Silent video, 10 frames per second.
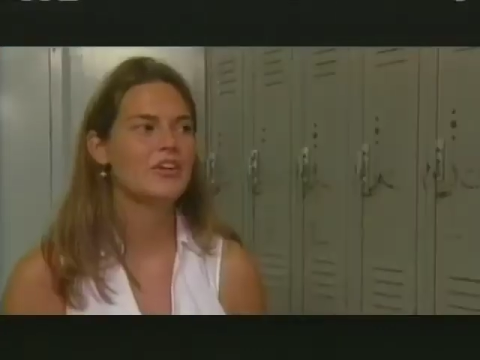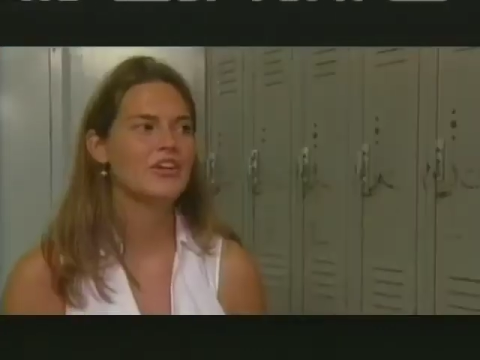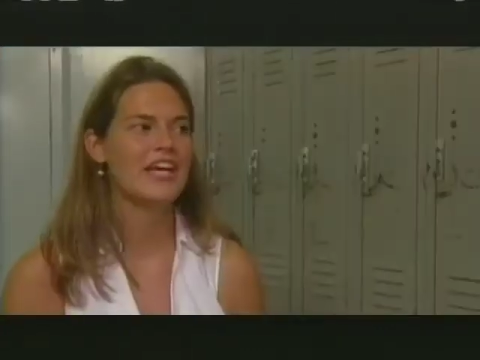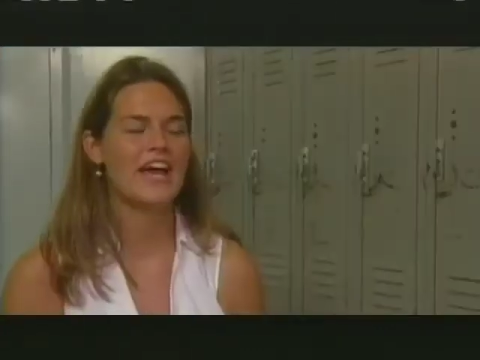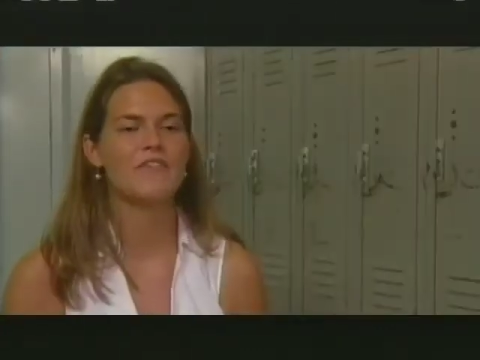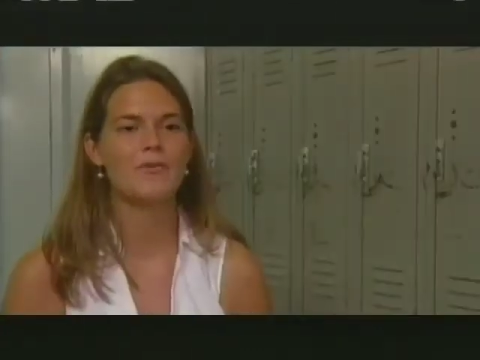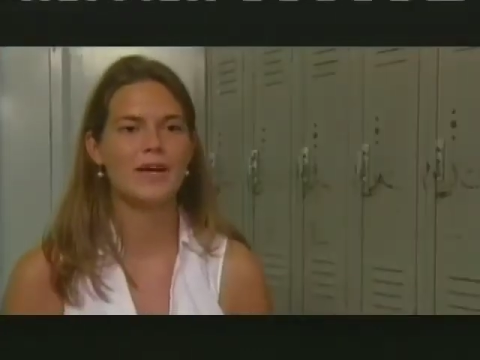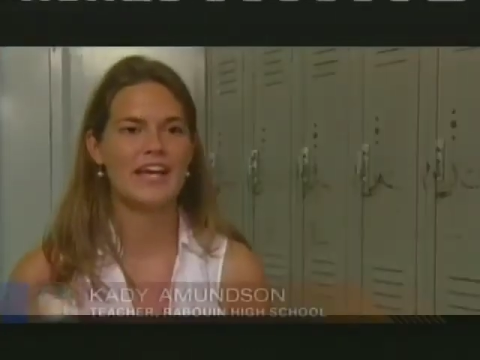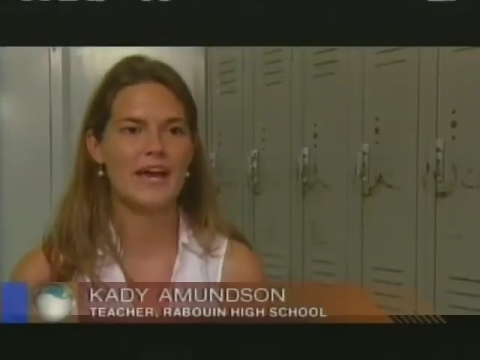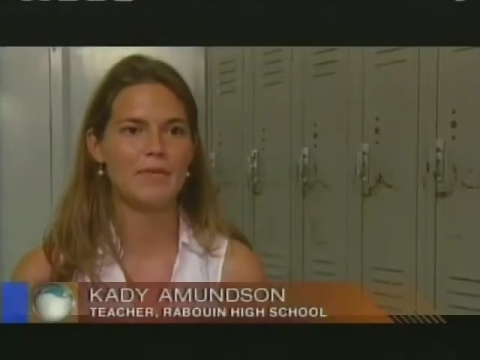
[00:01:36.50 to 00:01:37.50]
Literally
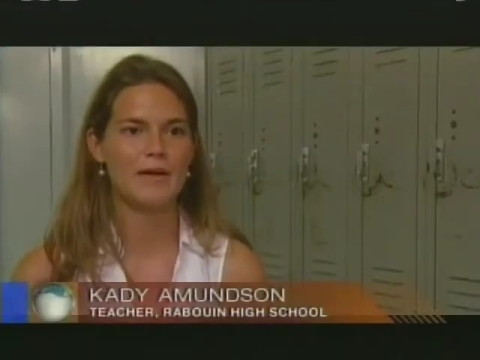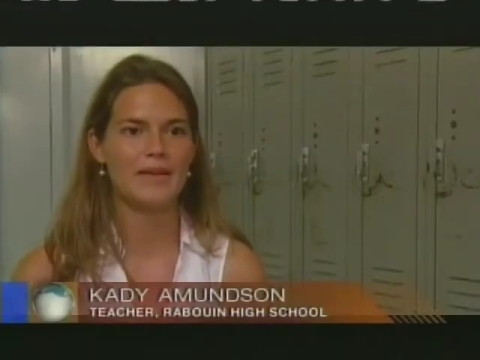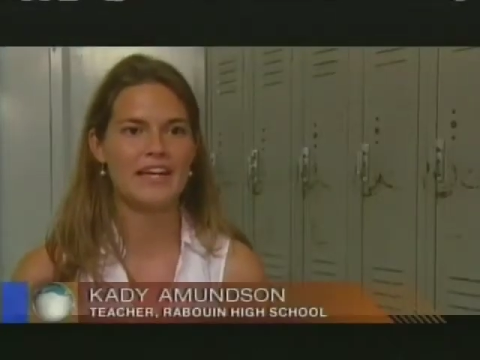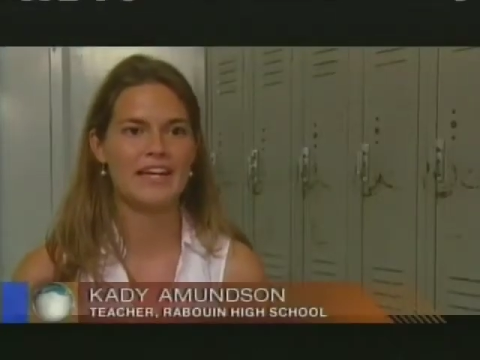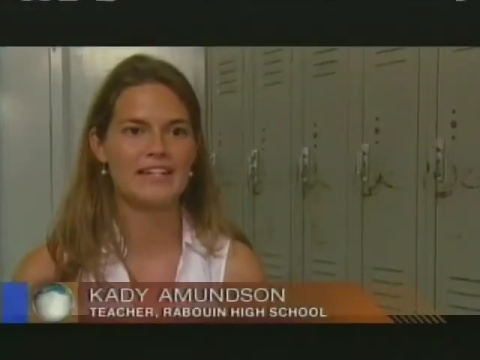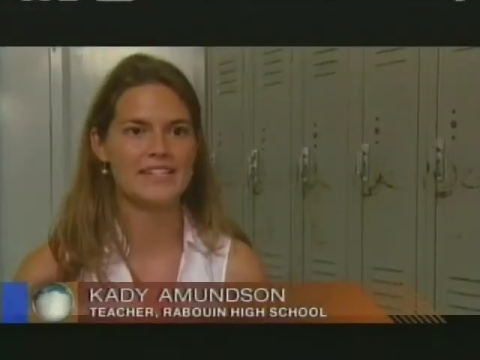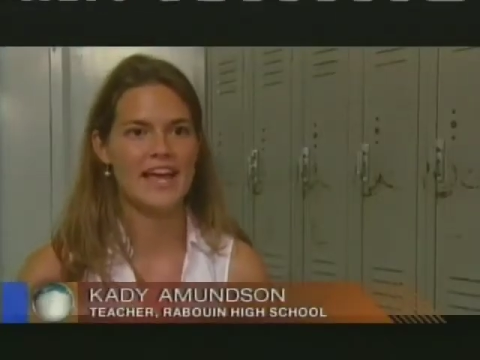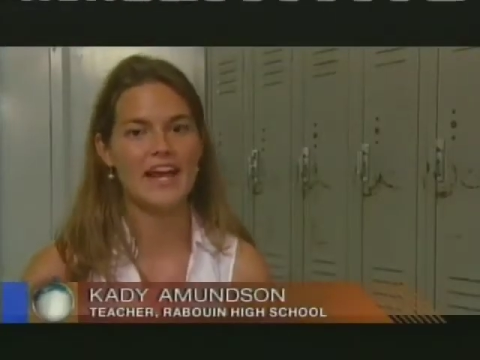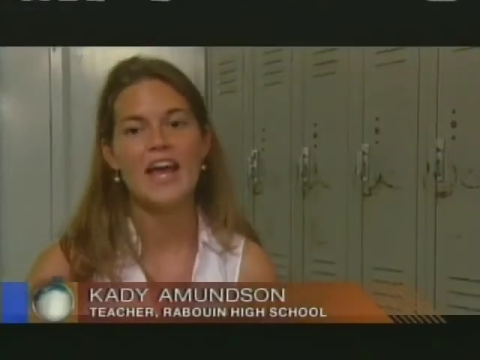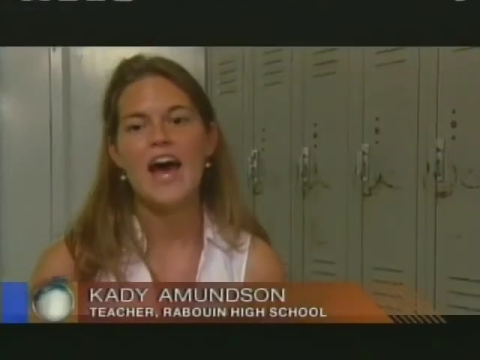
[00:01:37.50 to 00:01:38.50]
everyone kept coming in and
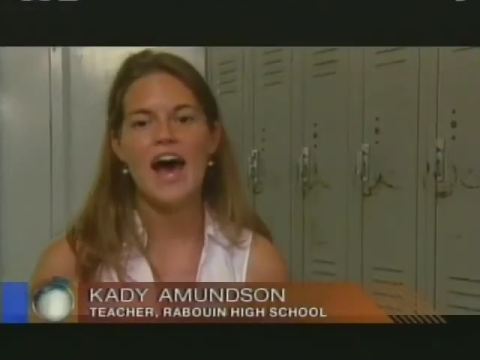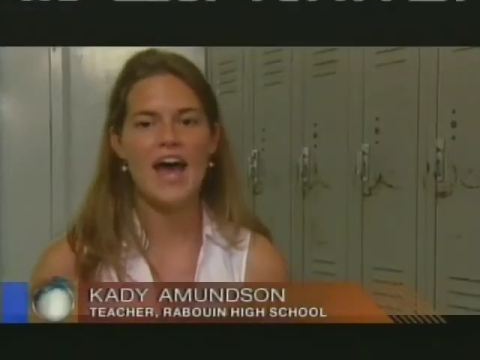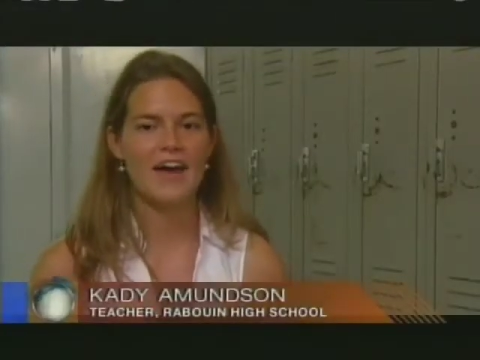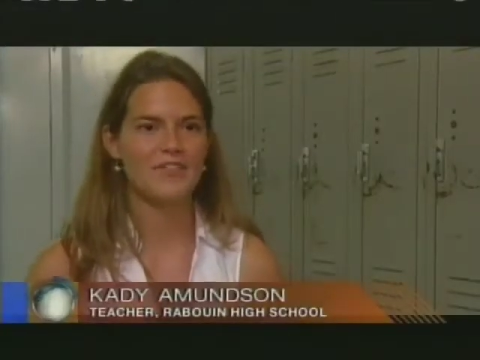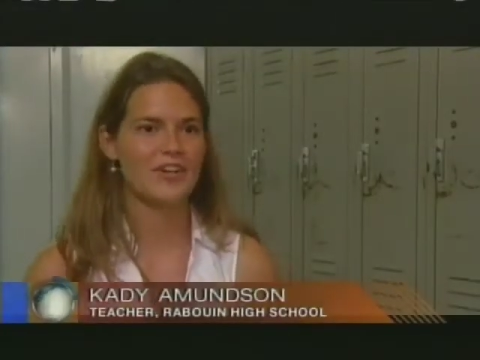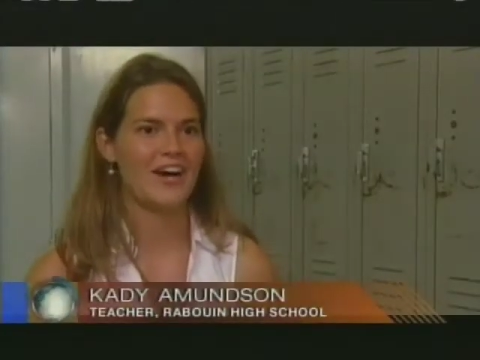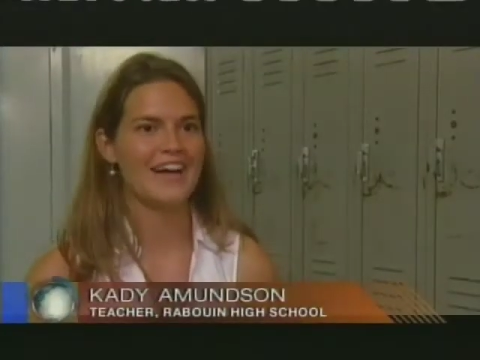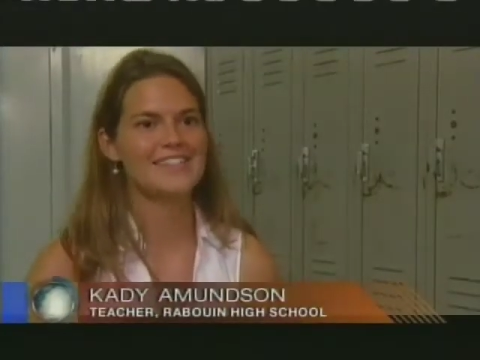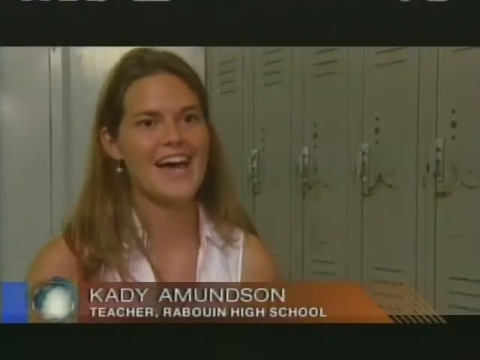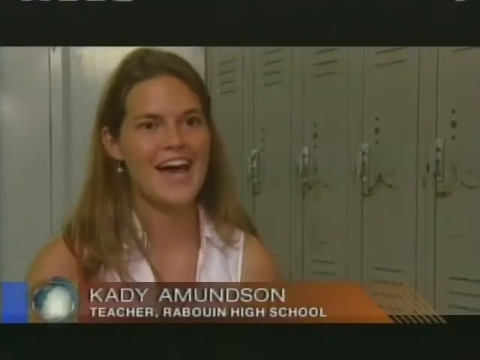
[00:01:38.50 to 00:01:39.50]
saying, I have your
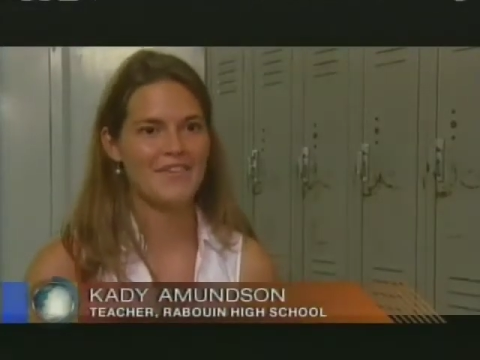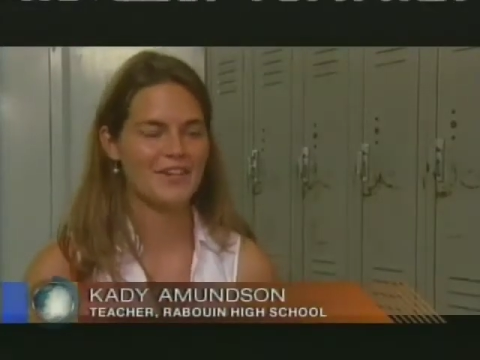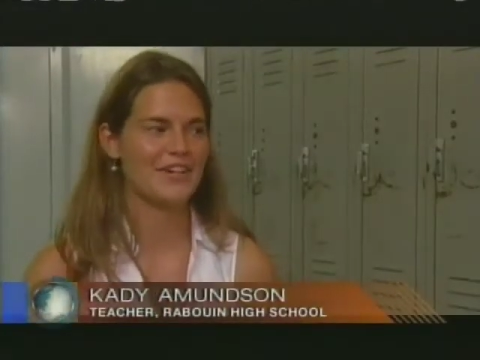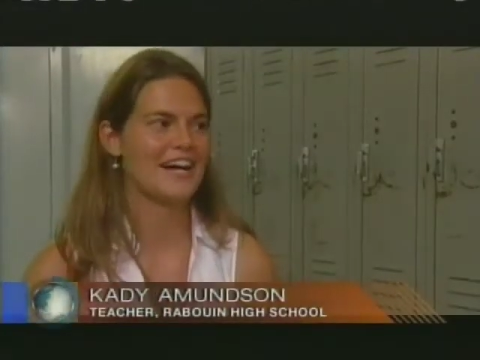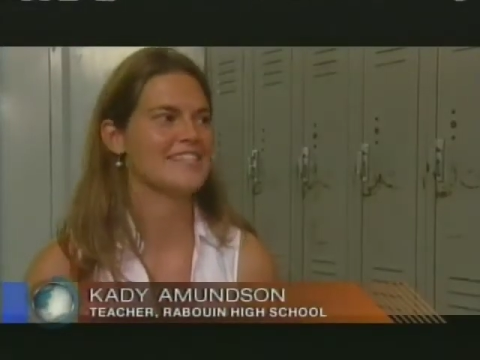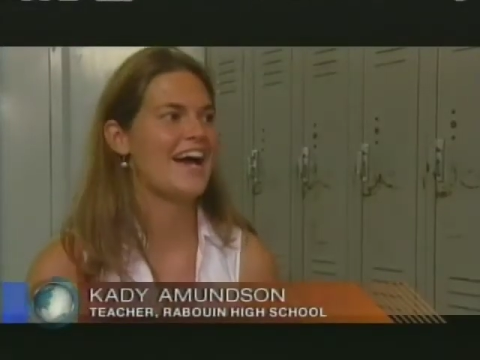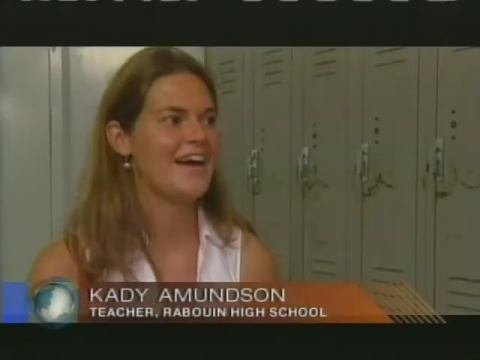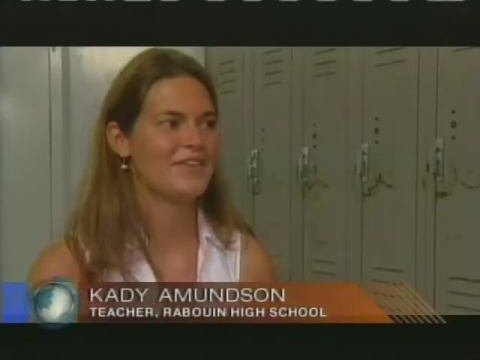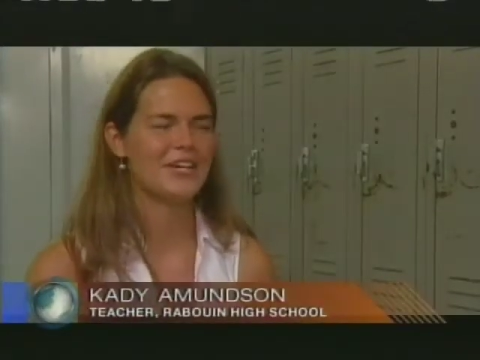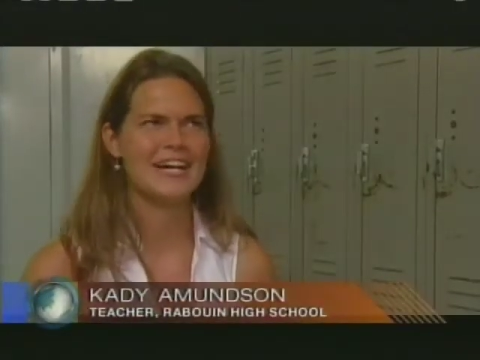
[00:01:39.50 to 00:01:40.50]
class, I have your class, I
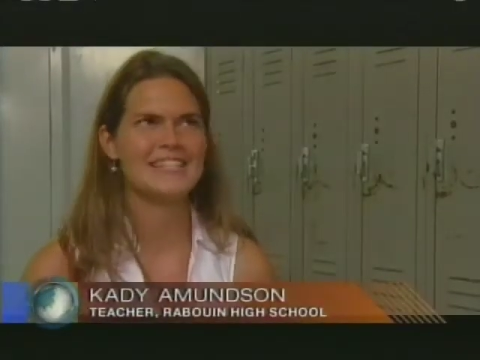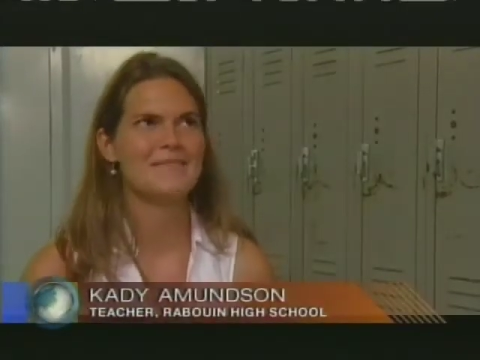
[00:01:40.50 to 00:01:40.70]
have your class.